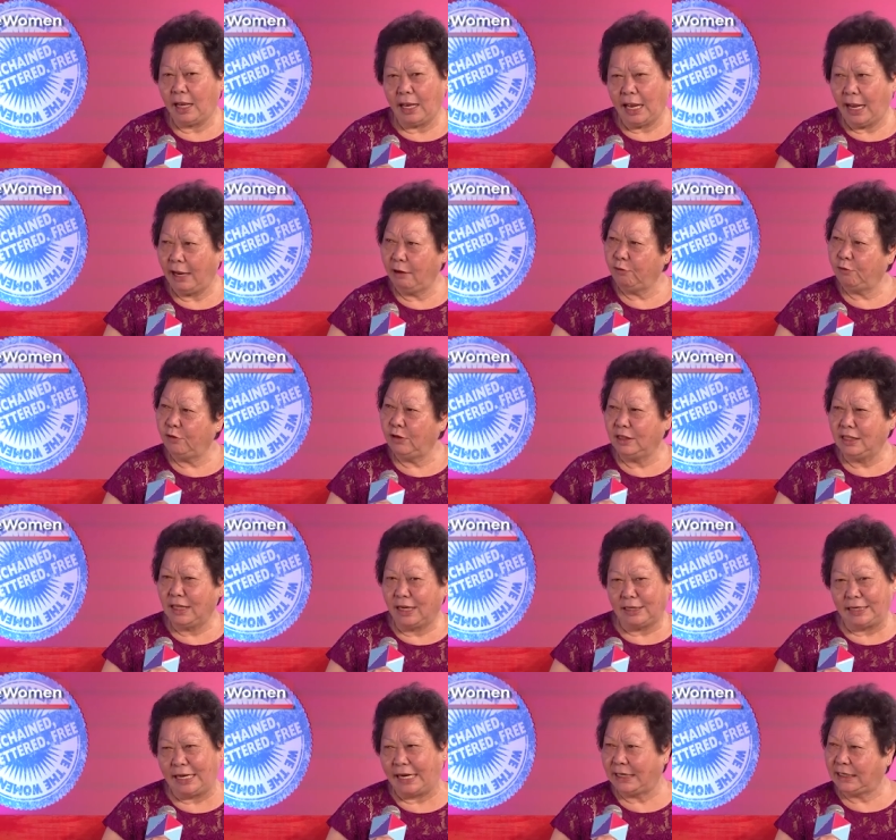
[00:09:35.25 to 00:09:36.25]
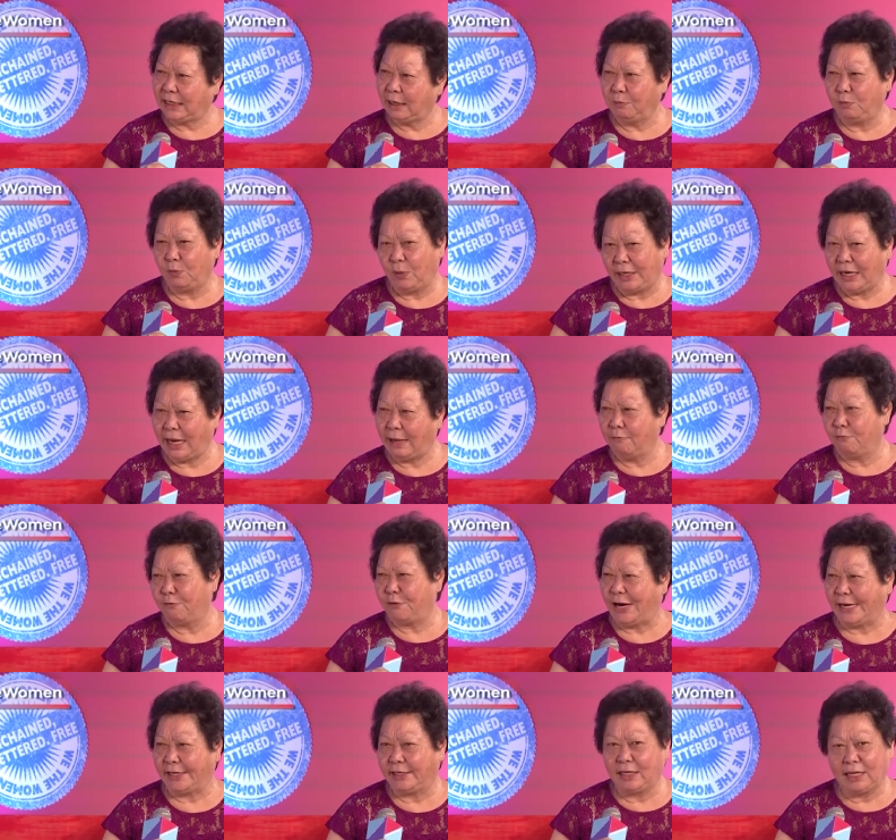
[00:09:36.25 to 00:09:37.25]
I feel that that time when I'm
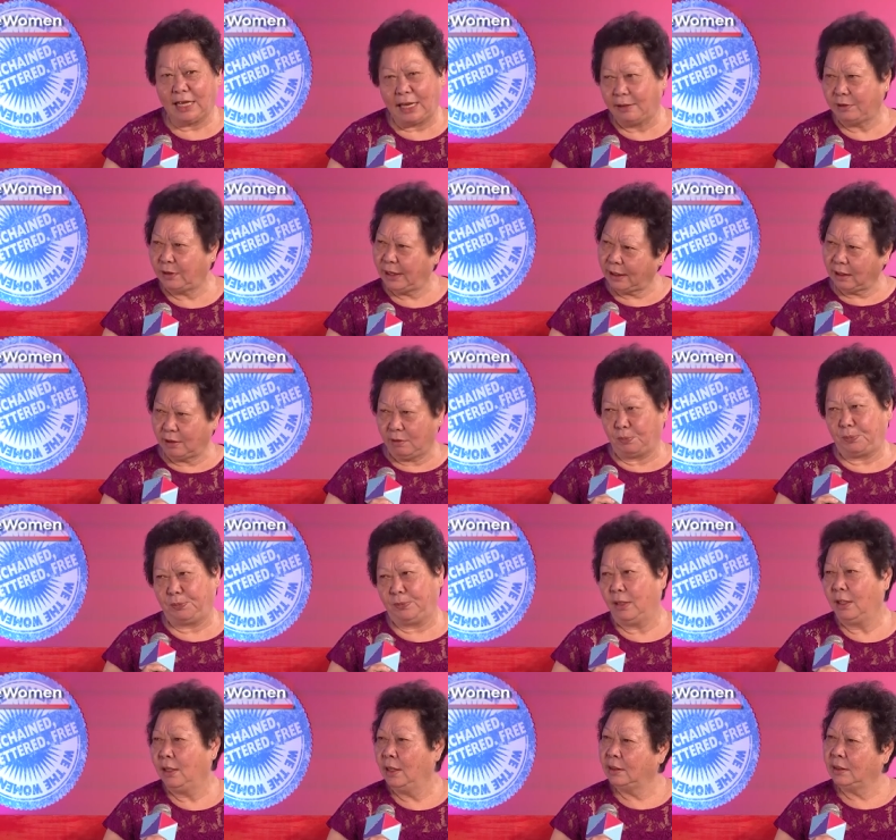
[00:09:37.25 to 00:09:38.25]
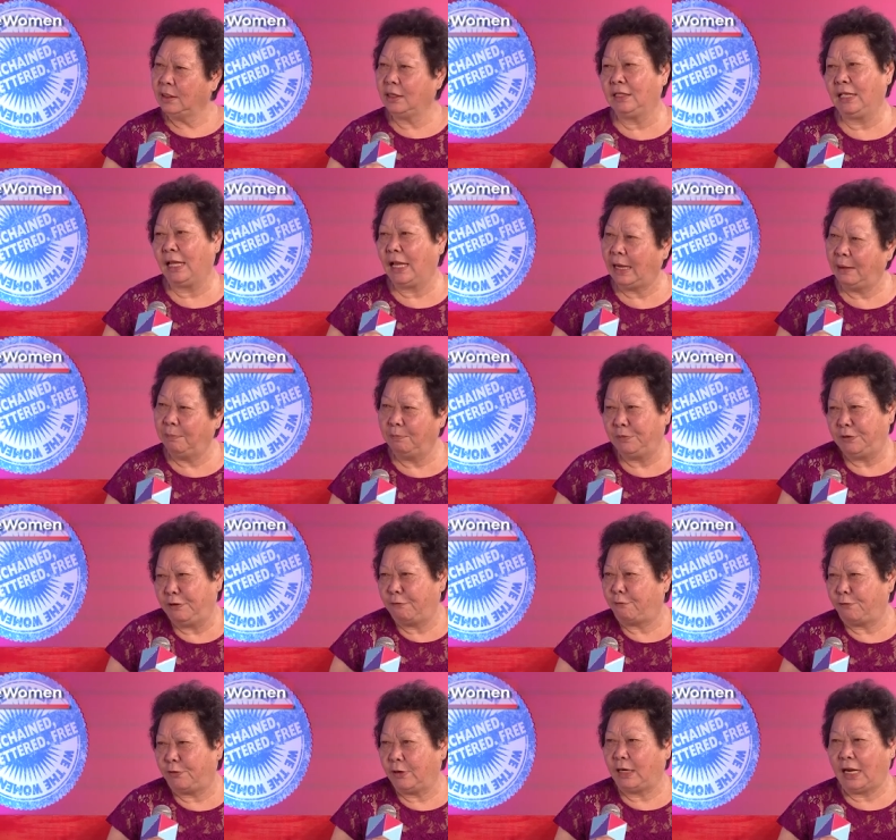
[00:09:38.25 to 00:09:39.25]
fighting, I take, think that I'm
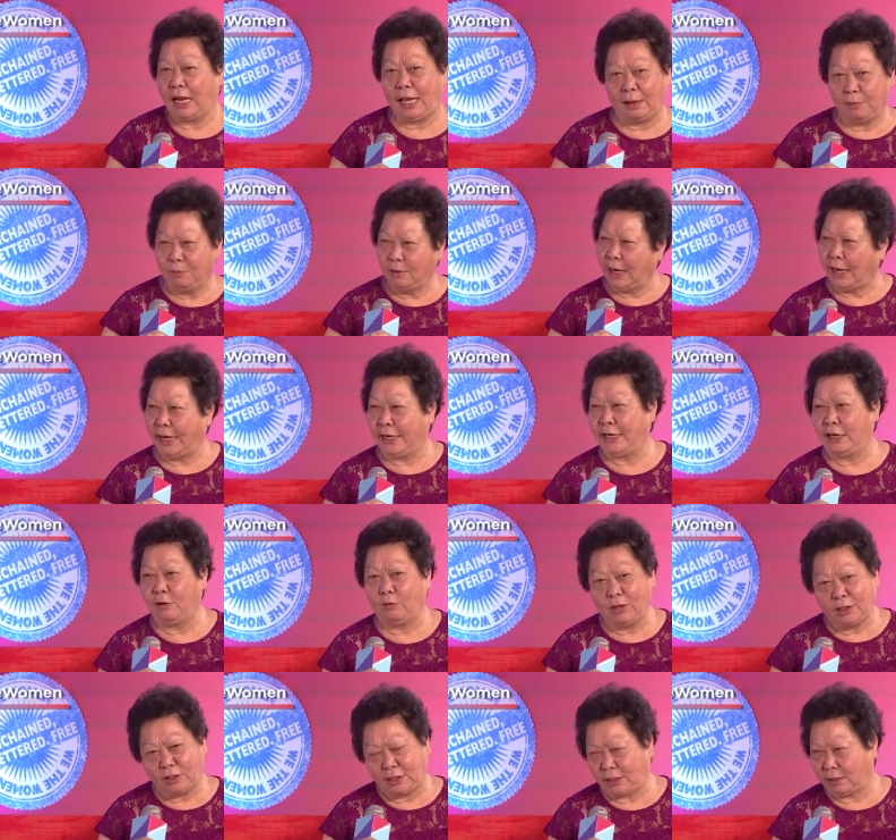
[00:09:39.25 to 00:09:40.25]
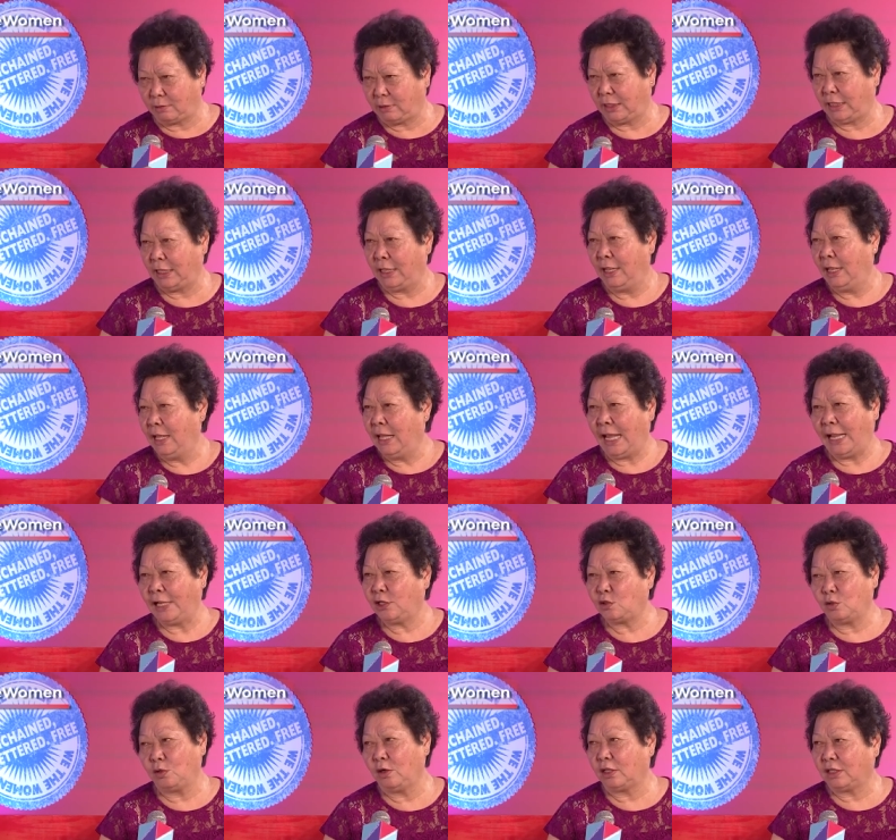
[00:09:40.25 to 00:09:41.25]
different. I'm, I never, I
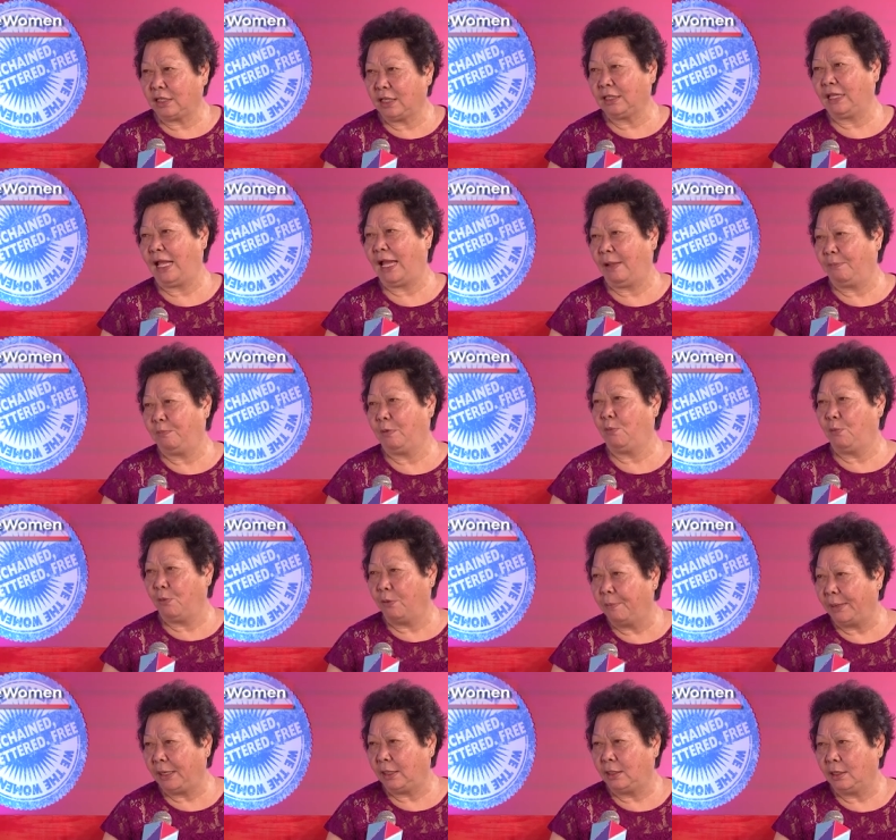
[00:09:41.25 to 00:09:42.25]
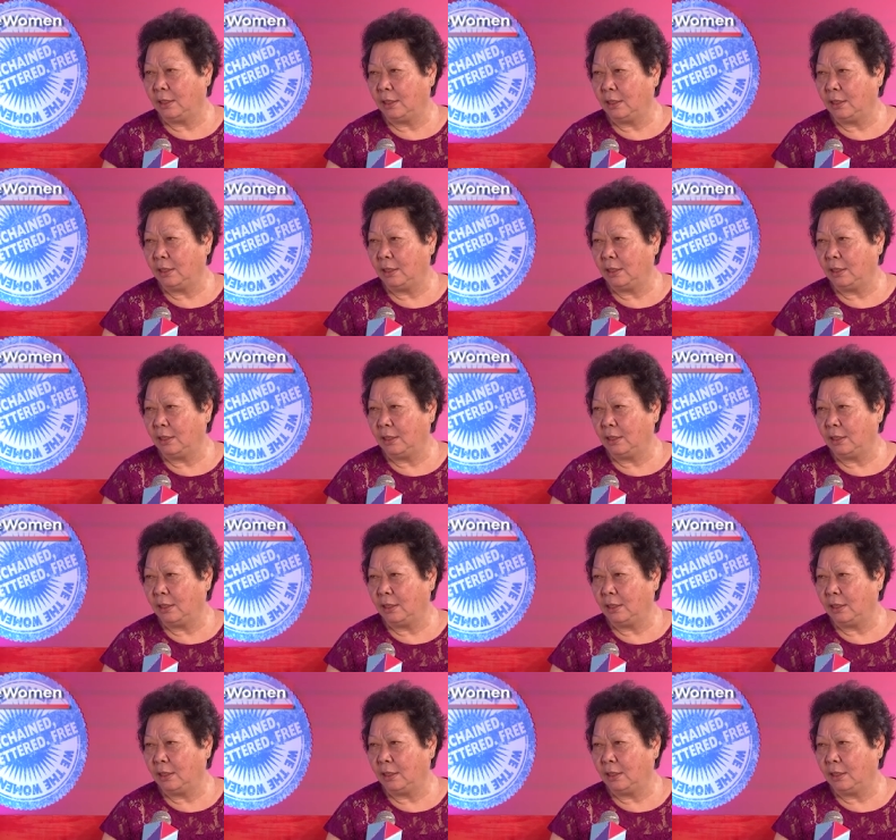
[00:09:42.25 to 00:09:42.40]
should not think that I'm a woman.